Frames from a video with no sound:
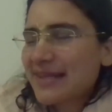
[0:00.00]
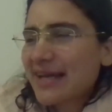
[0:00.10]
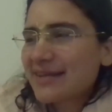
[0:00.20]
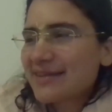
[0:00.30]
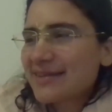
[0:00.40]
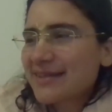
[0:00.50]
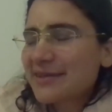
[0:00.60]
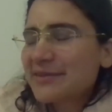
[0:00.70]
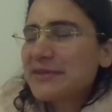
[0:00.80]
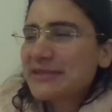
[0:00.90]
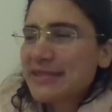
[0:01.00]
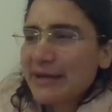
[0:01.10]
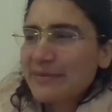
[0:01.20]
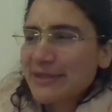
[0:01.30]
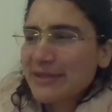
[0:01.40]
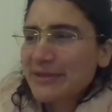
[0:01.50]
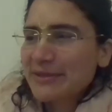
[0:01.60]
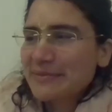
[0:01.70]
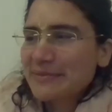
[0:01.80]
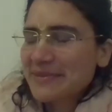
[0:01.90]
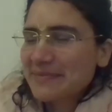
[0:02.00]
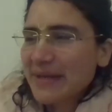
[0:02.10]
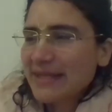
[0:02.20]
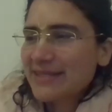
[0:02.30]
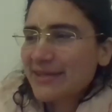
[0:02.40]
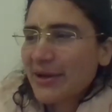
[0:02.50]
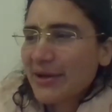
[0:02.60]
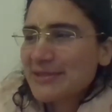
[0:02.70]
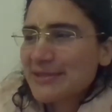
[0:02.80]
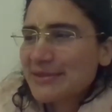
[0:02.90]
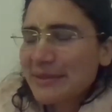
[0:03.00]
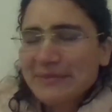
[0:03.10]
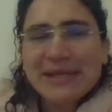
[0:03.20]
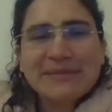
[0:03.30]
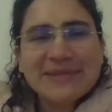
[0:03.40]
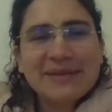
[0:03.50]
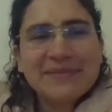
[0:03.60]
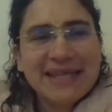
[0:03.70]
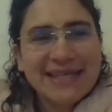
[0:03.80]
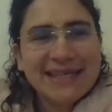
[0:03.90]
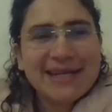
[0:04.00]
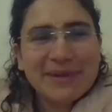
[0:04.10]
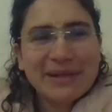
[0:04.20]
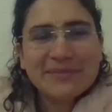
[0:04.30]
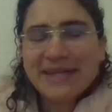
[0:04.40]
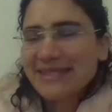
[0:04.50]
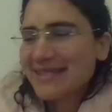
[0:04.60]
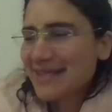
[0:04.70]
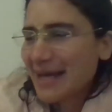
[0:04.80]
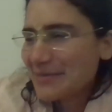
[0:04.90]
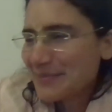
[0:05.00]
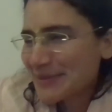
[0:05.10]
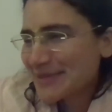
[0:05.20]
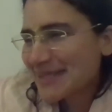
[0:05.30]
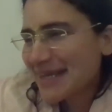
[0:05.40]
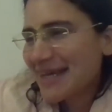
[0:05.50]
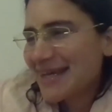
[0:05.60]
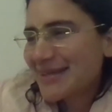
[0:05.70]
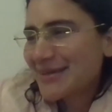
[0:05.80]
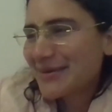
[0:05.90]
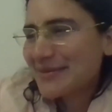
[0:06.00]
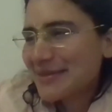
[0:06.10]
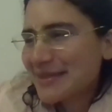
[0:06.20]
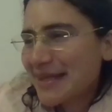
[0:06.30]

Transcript: And a few times I heard him mention also, sometimes I'm thinking about my disciples, you know,